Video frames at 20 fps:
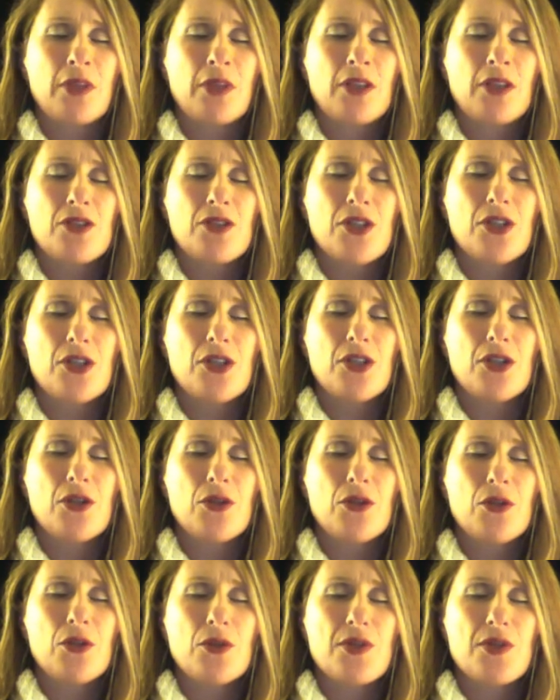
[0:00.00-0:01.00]
to
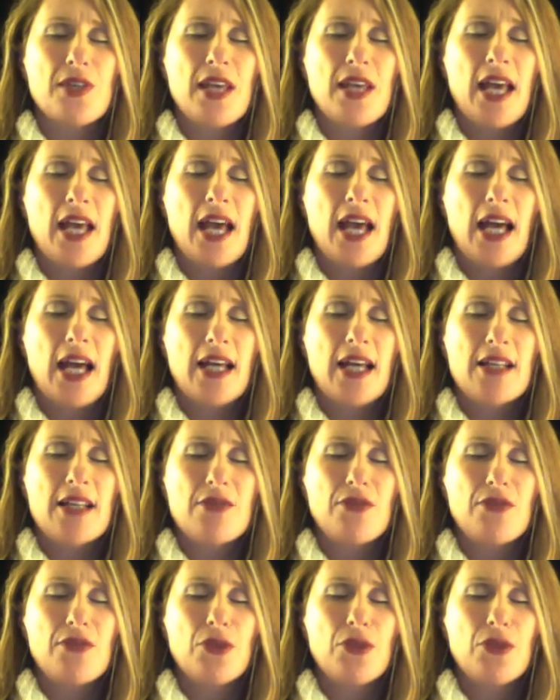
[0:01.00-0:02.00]
use as a
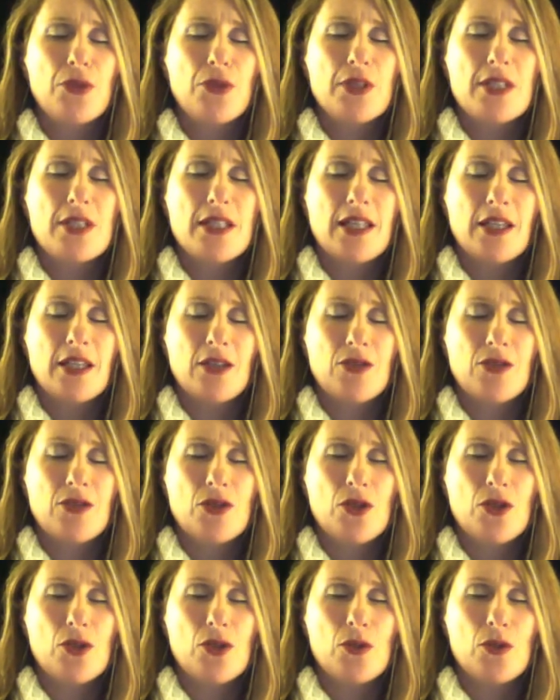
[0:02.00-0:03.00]
focusing
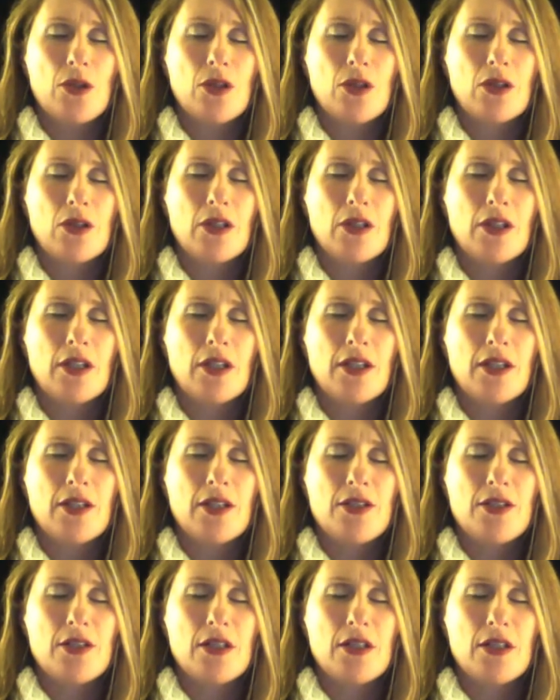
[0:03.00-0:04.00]
tool
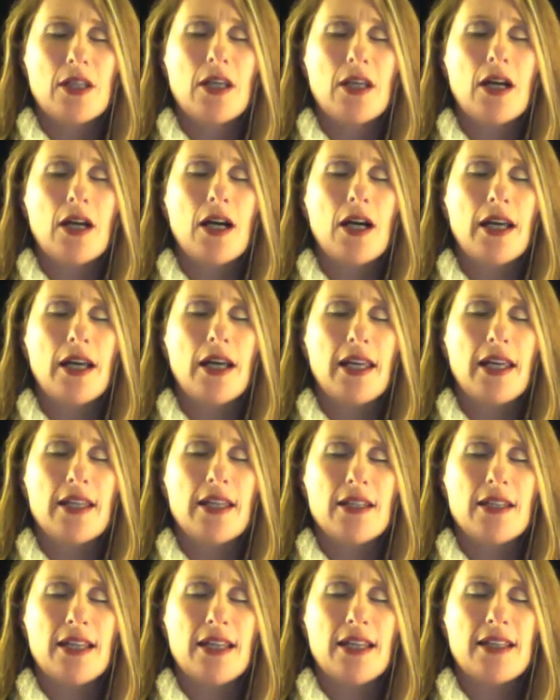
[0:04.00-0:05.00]
to guide
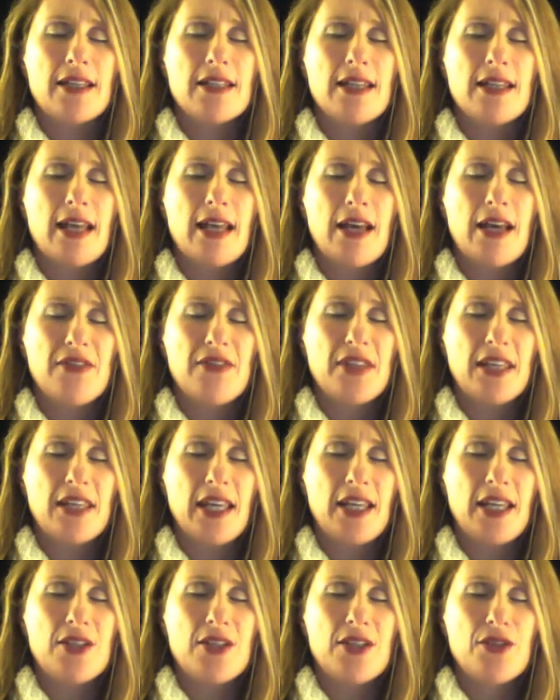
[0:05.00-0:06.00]
and
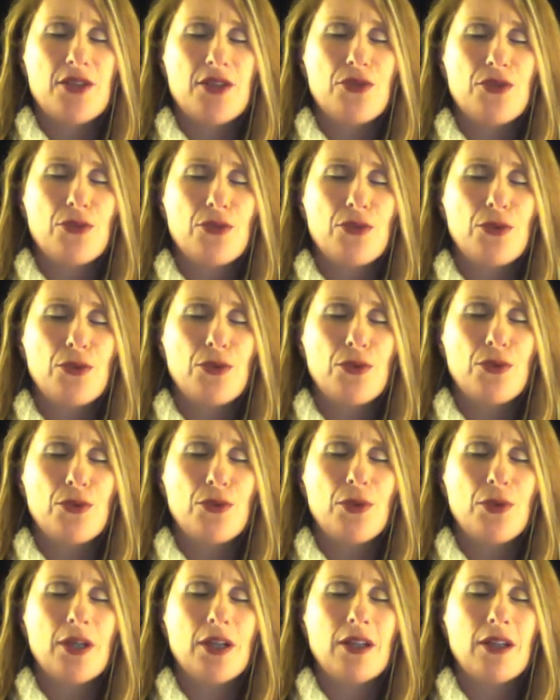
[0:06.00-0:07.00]
navigate through
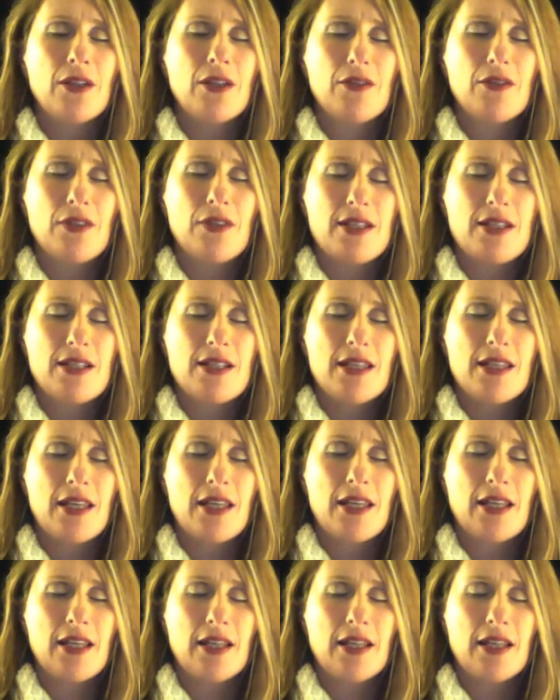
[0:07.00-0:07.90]
this year?